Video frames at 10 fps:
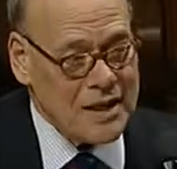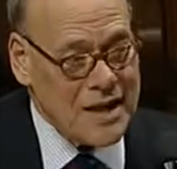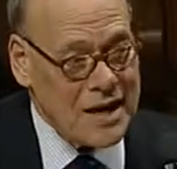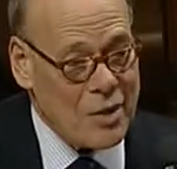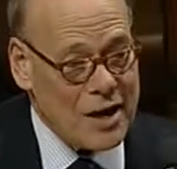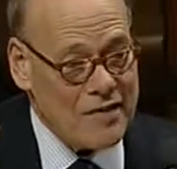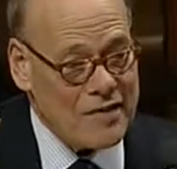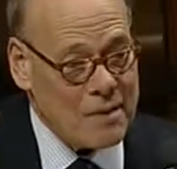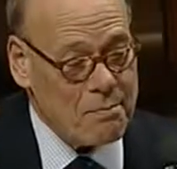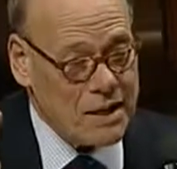They don't
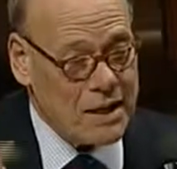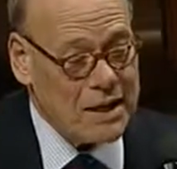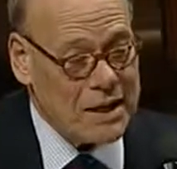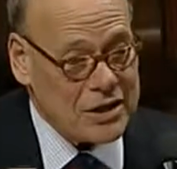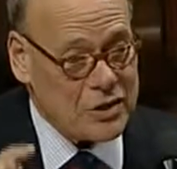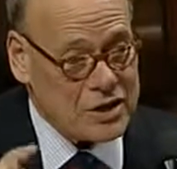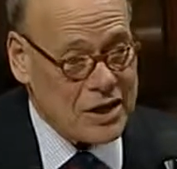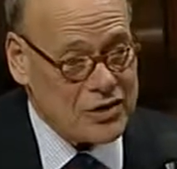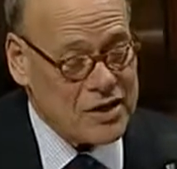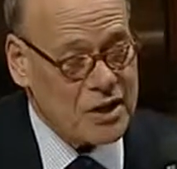have the ability to get those
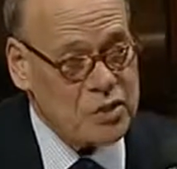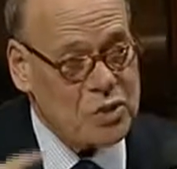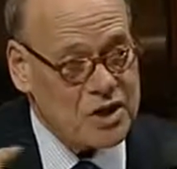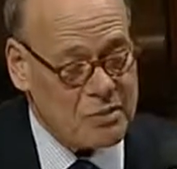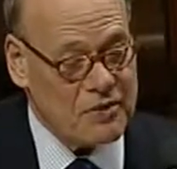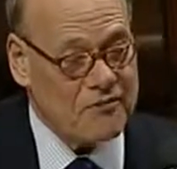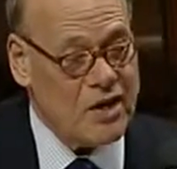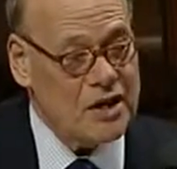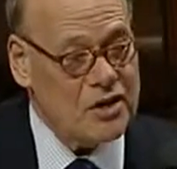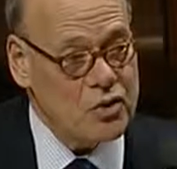health centers, which have been
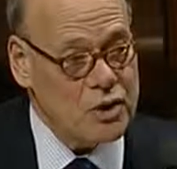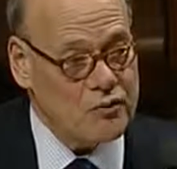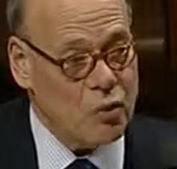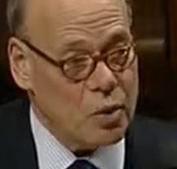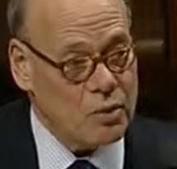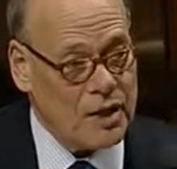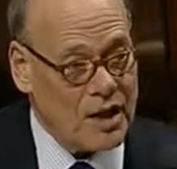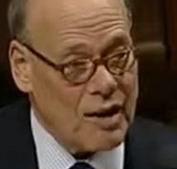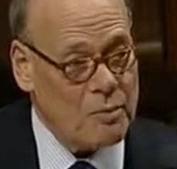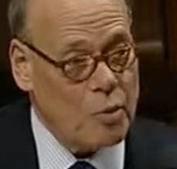funded through the Affordable
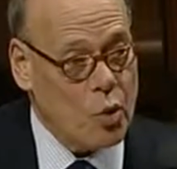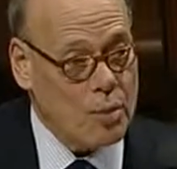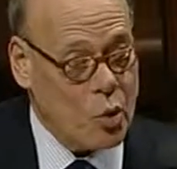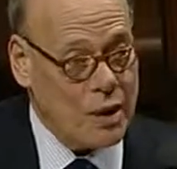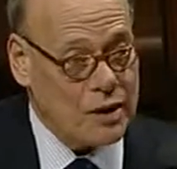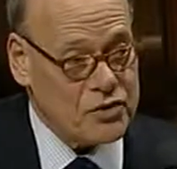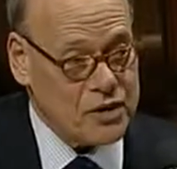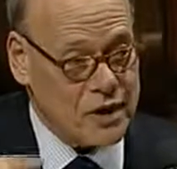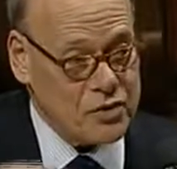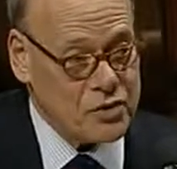Care Act, more and more health
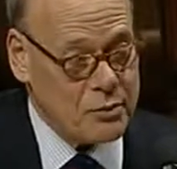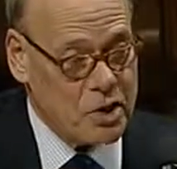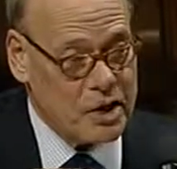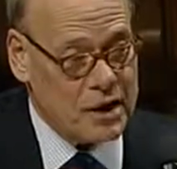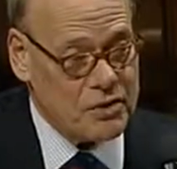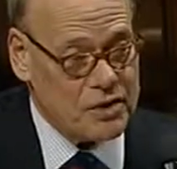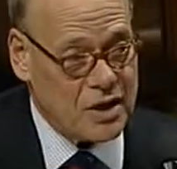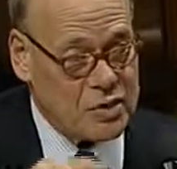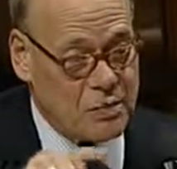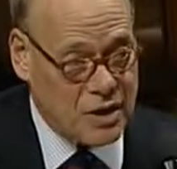centers, community health
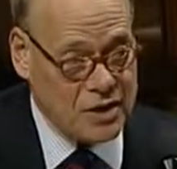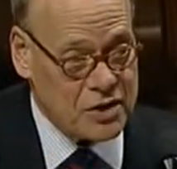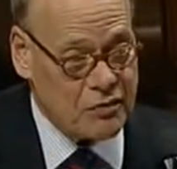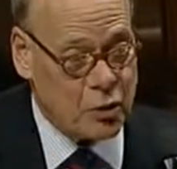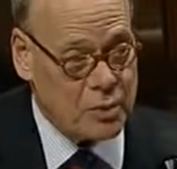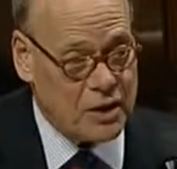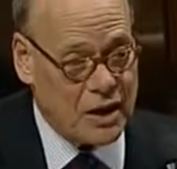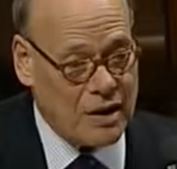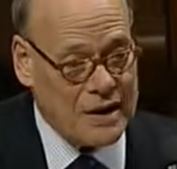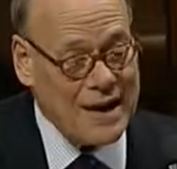centers, because of the Affordable
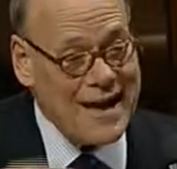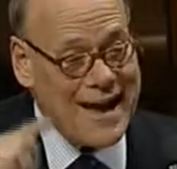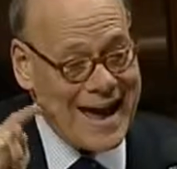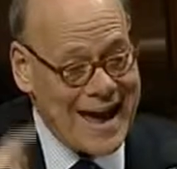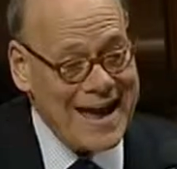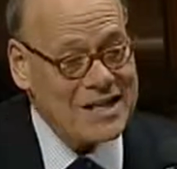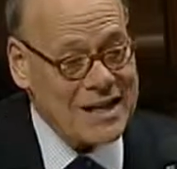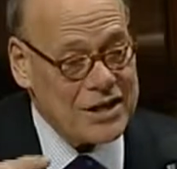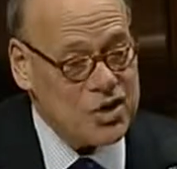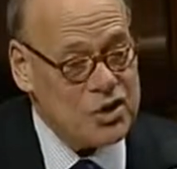Care Act, and to get